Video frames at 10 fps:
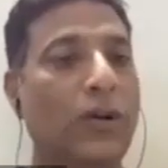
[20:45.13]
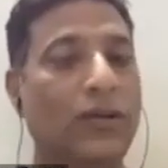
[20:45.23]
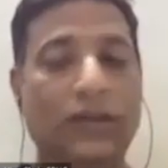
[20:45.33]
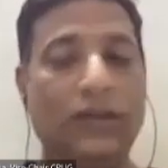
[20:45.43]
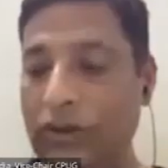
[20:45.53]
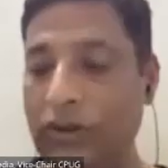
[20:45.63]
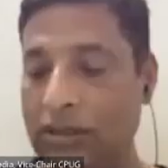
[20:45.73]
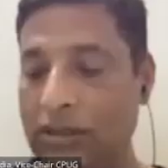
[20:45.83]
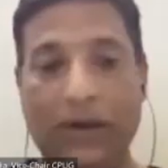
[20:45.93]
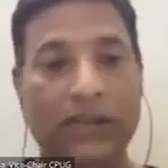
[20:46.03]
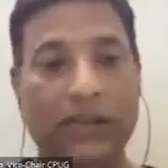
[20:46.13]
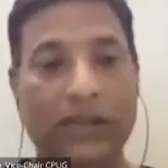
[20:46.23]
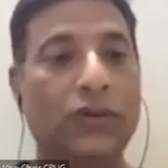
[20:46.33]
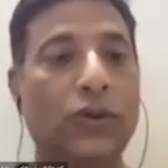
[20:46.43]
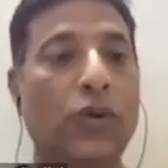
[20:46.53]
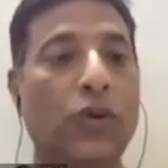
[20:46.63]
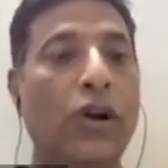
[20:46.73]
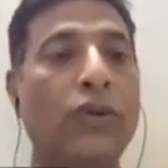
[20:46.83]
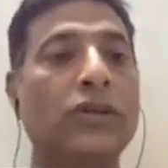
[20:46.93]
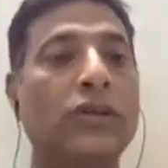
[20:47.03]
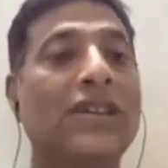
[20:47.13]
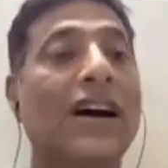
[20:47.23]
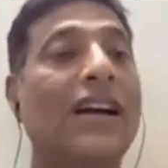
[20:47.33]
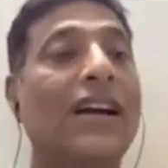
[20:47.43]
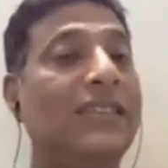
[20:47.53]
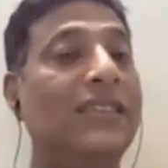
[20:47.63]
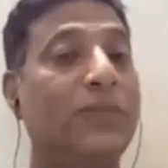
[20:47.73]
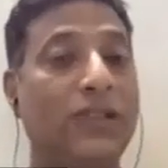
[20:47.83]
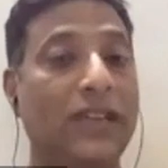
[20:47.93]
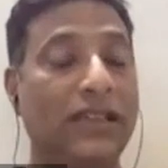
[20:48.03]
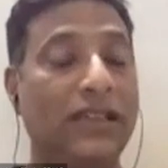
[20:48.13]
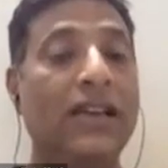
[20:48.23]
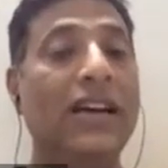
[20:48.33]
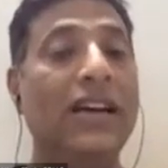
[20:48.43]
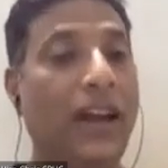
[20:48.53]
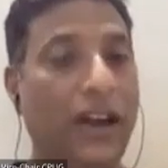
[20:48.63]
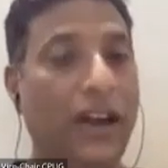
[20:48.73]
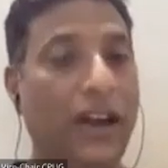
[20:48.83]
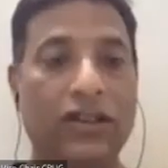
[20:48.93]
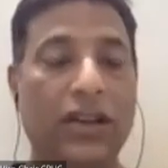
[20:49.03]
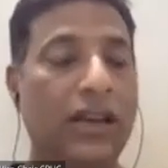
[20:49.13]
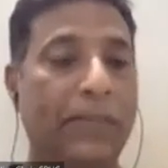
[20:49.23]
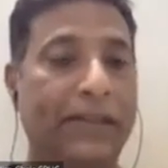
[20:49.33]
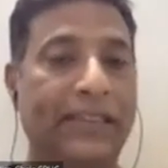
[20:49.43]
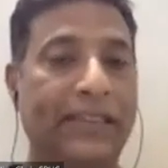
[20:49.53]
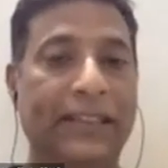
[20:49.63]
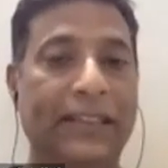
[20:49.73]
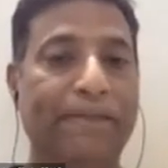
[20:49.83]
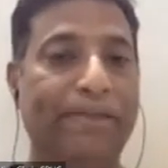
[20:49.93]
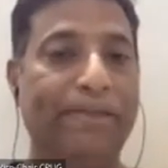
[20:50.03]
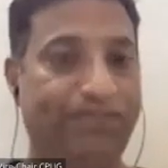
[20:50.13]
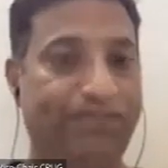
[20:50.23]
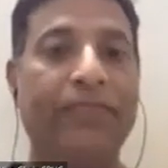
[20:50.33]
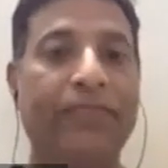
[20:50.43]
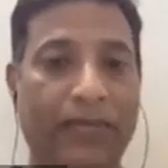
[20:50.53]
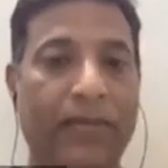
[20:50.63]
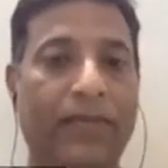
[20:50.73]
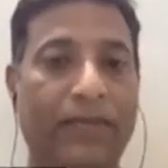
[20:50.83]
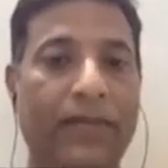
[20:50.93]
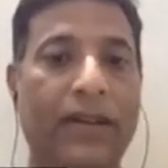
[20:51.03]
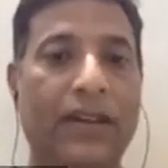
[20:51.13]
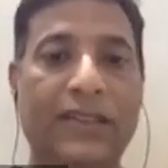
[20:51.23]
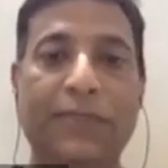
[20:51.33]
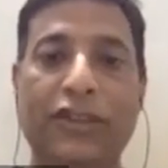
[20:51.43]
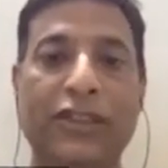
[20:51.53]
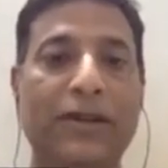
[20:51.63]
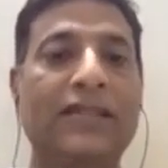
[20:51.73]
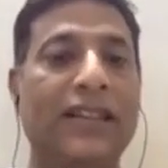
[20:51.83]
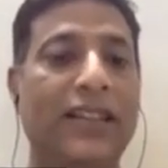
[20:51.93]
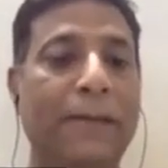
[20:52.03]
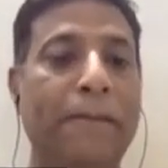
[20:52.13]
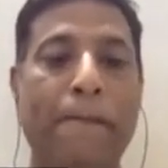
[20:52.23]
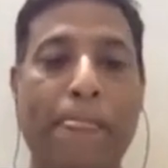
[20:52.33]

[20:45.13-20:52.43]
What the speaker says: what about those persons who want to start this project individual capacity? Is it possible, Sajid?